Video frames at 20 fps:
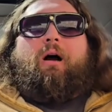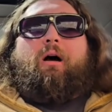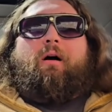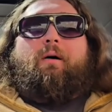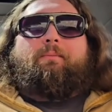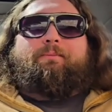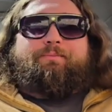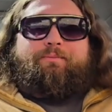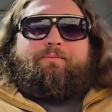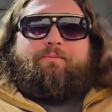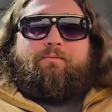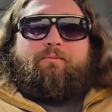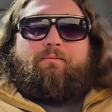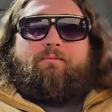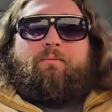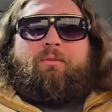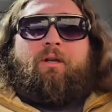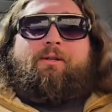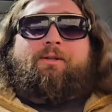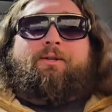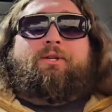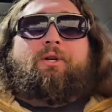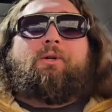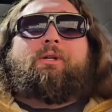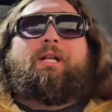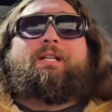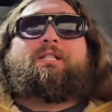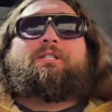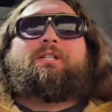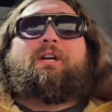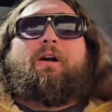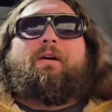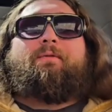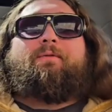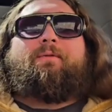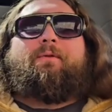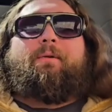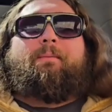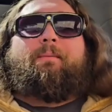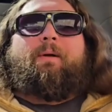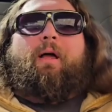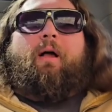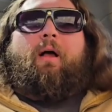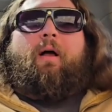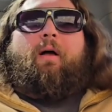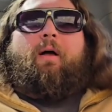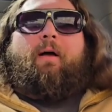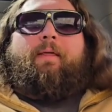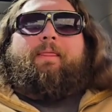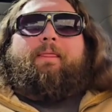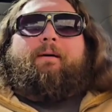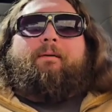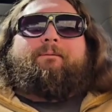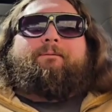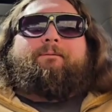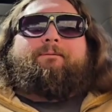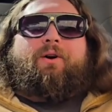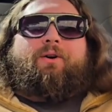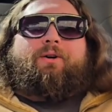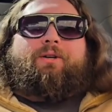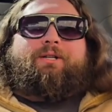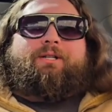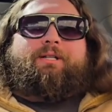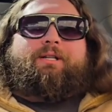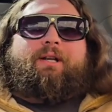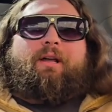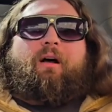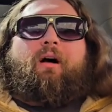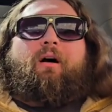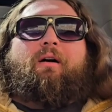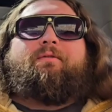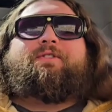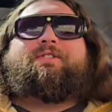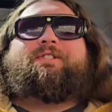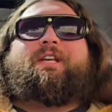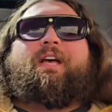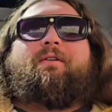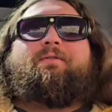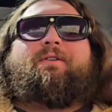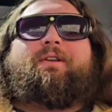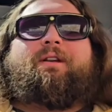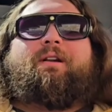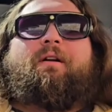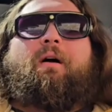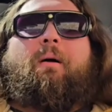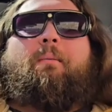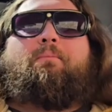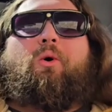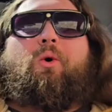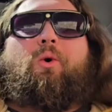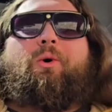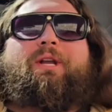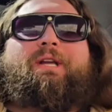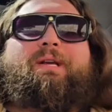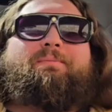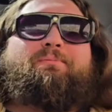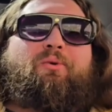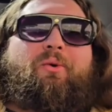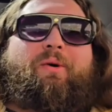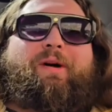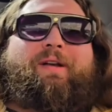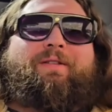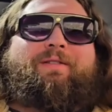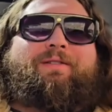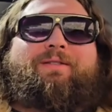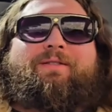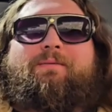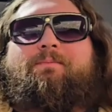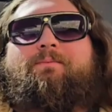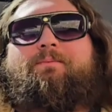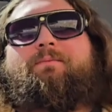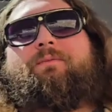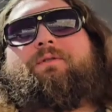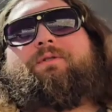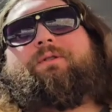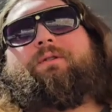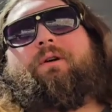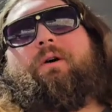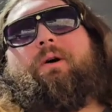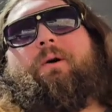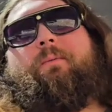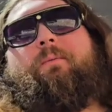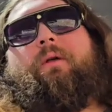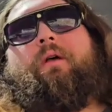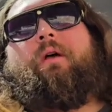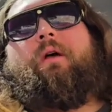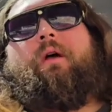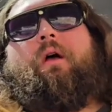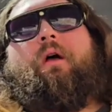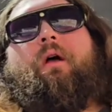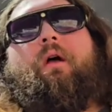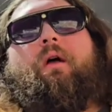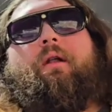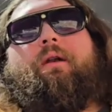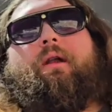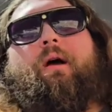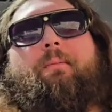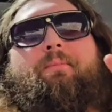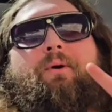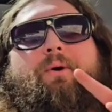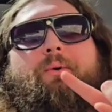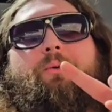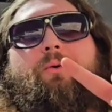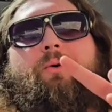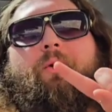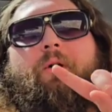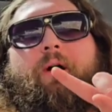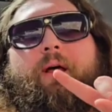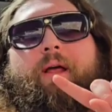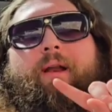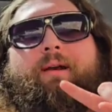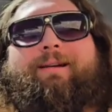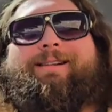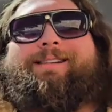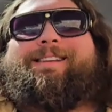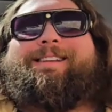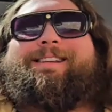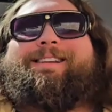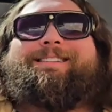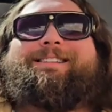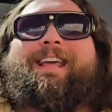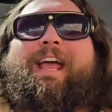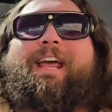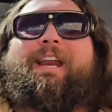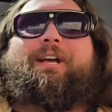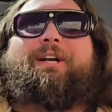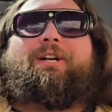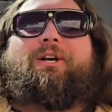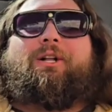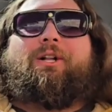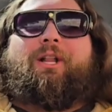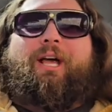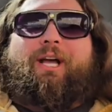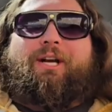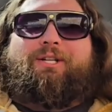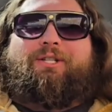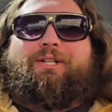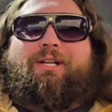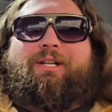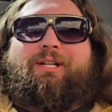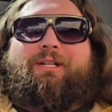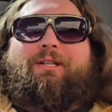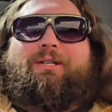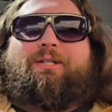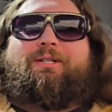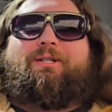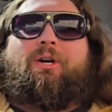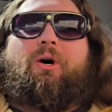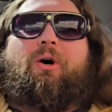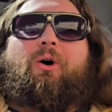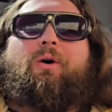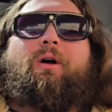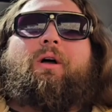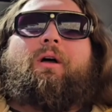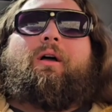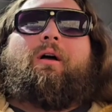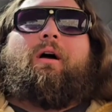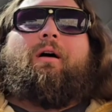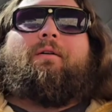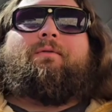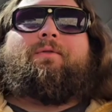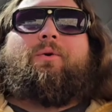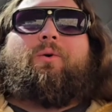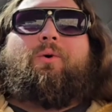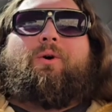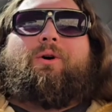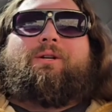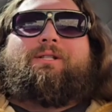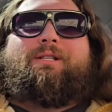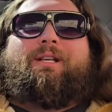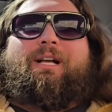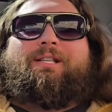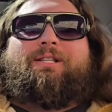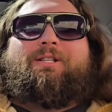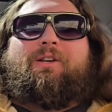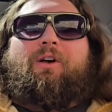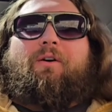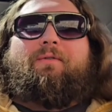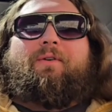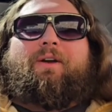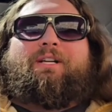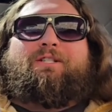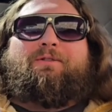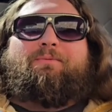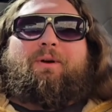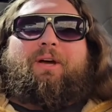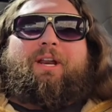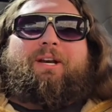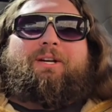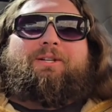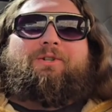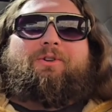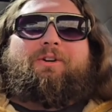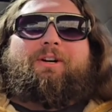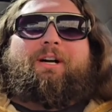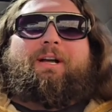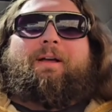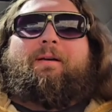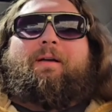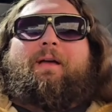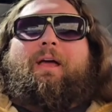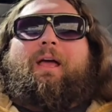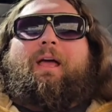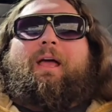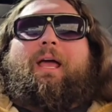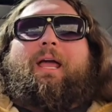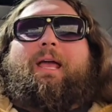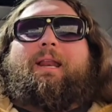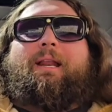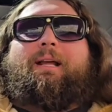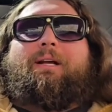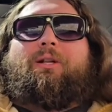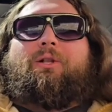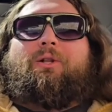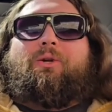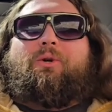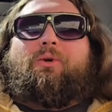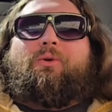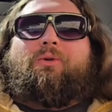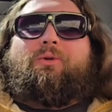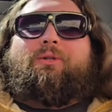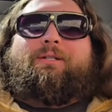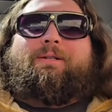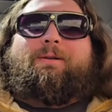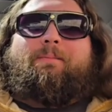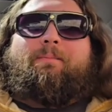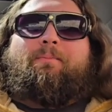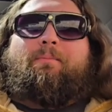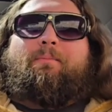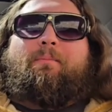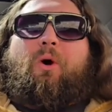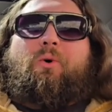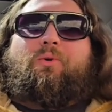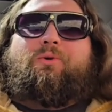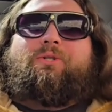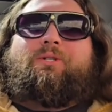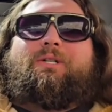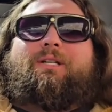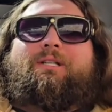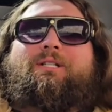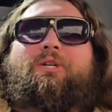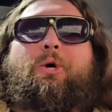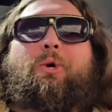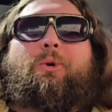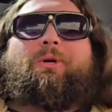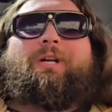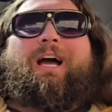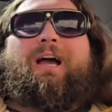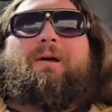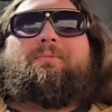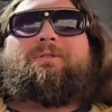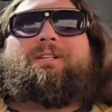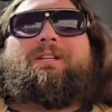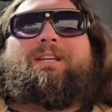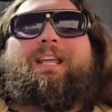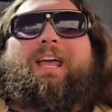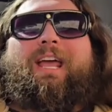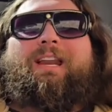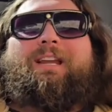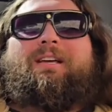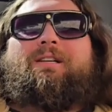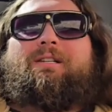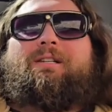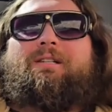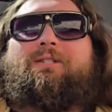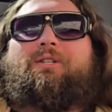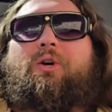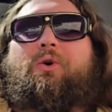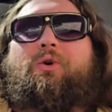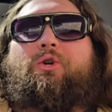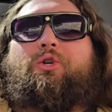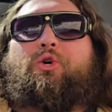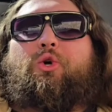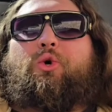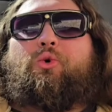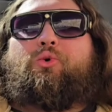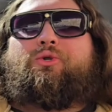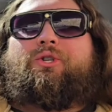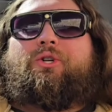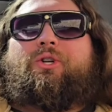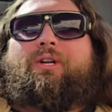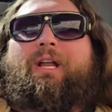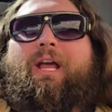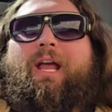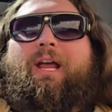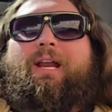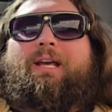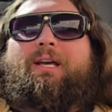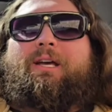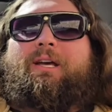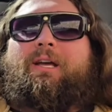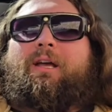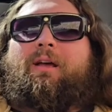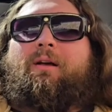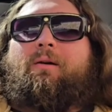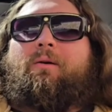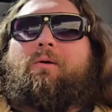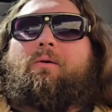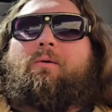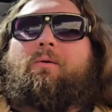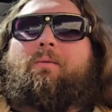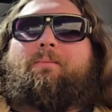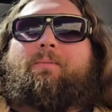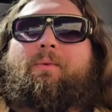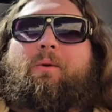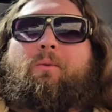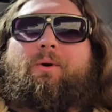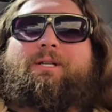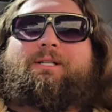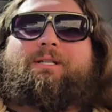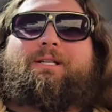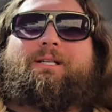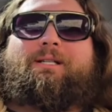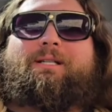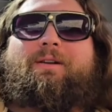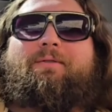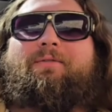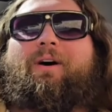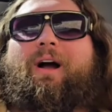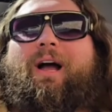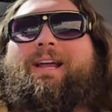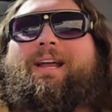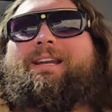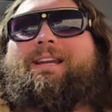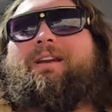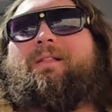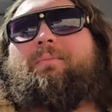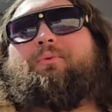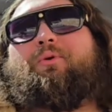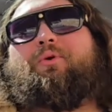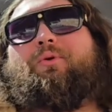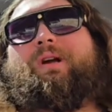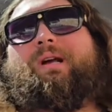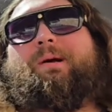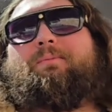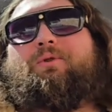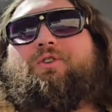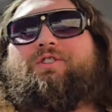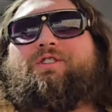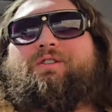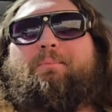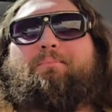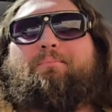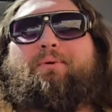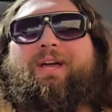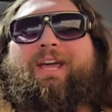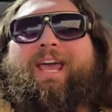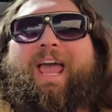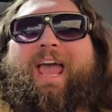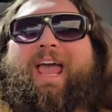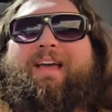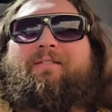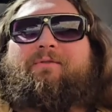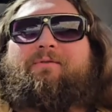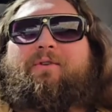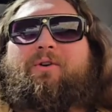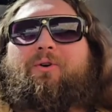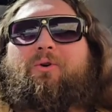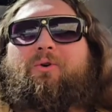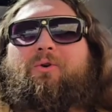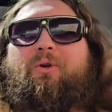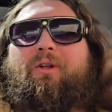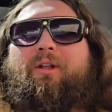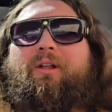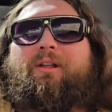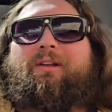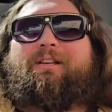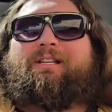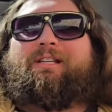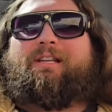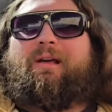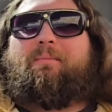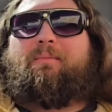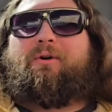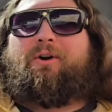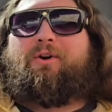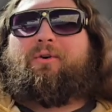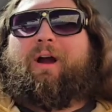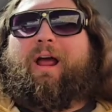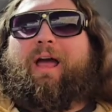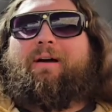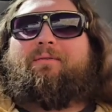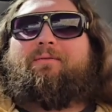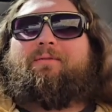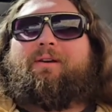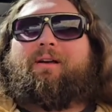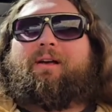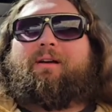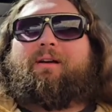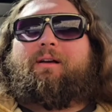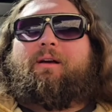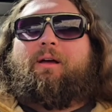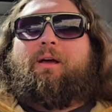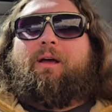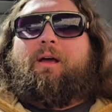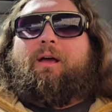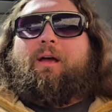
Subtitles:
So let's start from the first of 7 bulleted points. So number 1, data collection. So of course that's self-explanatory. It includes mostly 2 types of data. So user data, which is defined in the parameters of behavioral, demographic,